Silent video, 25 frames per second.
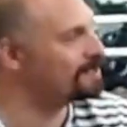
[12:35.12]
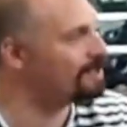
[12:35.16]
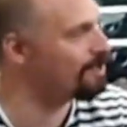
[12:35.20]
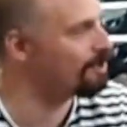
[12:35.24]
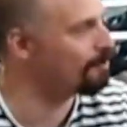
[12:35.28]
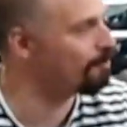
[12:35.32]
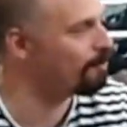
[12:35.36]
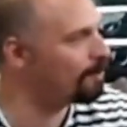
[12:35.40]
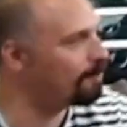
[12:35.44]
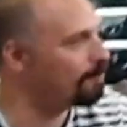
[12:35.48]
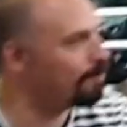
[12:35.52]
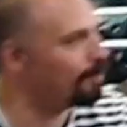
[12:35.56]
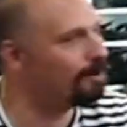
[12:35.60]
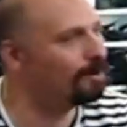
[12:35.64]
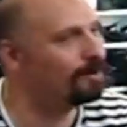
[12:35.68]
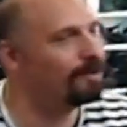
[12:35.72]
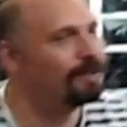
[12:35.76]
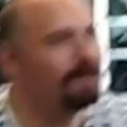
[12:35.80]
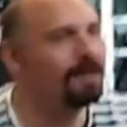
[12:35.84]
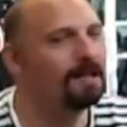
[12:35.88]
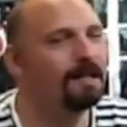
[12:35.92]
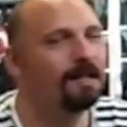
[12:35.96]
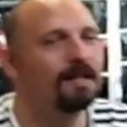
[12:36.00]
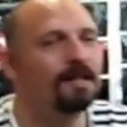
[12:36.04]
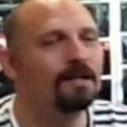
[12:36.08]
other people.
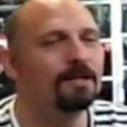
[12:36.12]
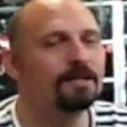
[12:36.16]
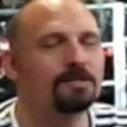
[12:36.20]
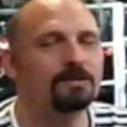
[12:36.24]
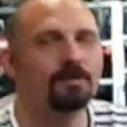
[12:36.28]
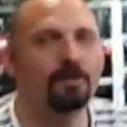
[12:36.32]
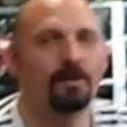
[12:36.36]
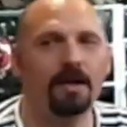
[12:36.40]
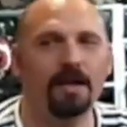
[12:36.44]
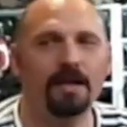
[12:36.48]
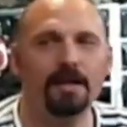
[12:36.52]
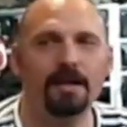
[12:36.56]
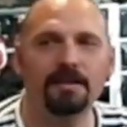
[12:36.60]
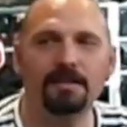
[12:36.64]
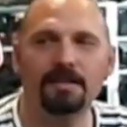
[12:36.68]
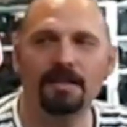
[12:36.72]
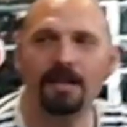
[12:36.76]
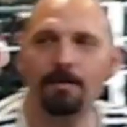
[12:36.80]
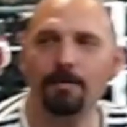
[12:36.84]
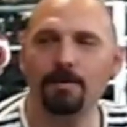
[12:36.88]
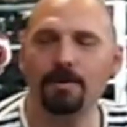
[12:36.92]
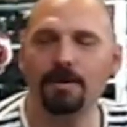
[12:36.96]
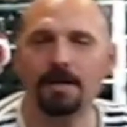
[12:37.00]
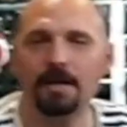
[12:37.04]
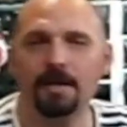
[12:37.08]
So,
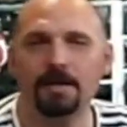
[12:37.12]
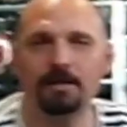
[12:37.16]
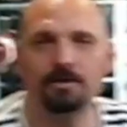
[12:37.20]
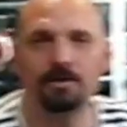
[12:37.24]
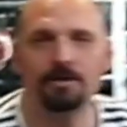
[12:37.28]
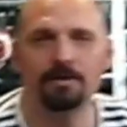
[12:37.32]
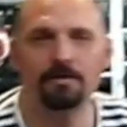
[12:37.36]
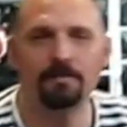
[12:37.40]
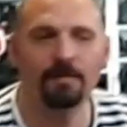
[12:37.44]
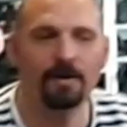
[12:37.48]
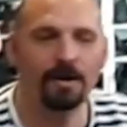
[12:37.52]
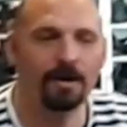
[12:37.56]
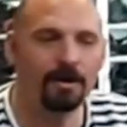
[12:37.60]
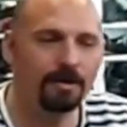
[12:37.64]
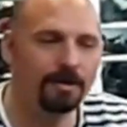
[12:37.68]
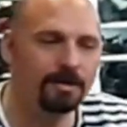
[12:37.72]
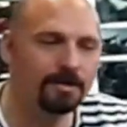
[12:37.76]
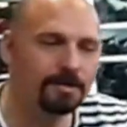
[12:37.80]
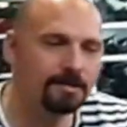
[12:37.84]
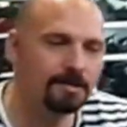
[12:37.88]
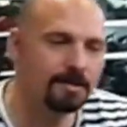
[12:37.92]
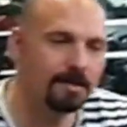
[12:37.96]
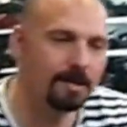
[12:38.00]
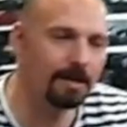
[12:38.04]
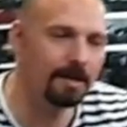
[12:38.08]
anytime you engage in a
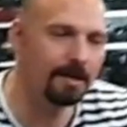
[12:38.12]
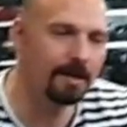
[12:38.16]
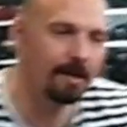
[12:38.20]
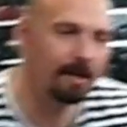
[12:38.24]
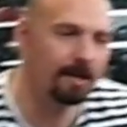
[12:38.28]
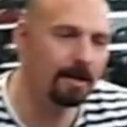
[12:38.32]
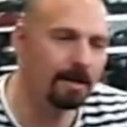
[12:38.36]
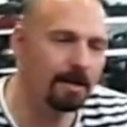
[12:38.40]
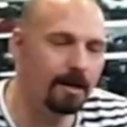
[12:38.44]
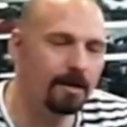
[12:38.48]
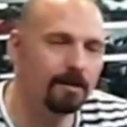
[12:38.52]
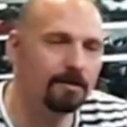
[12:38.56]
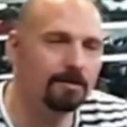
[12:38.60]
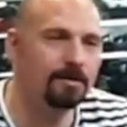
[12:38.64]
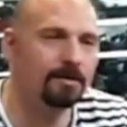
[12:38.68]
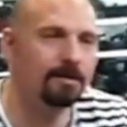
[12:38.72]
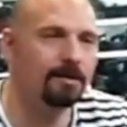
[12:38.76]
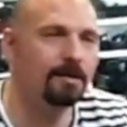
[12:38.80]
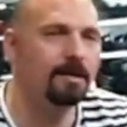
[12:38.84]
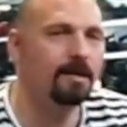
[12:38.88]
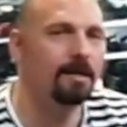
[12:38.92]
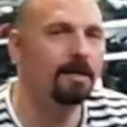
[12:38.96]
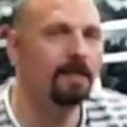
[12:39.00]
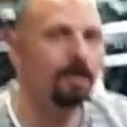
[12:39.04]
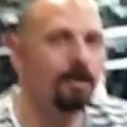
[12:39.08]
violence encounter,
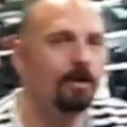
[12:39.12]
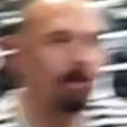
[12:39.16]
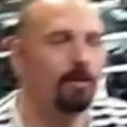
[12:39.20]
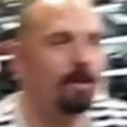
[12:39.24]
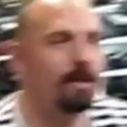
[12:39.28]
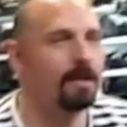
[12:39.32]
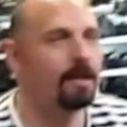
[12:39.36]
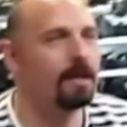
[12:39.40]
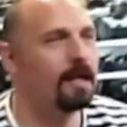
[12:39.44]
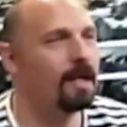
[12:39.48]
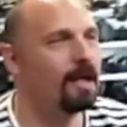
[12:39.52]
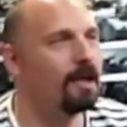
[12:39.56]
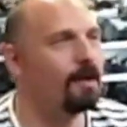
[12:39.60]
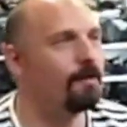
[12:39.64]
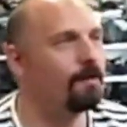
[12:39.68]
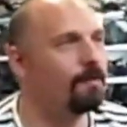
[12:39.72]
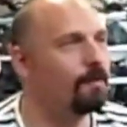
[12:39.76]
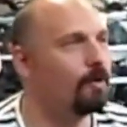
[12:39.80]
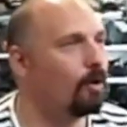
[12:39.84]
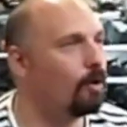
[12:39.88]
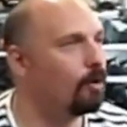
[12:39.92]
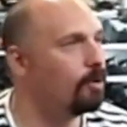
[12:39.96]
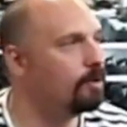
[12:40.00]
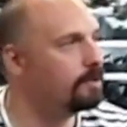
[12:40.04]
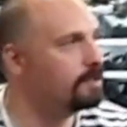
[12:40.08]
you can have
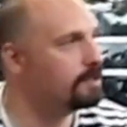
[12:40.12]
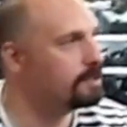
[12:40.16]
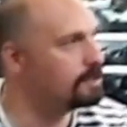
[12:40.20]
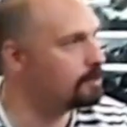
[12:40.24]
all these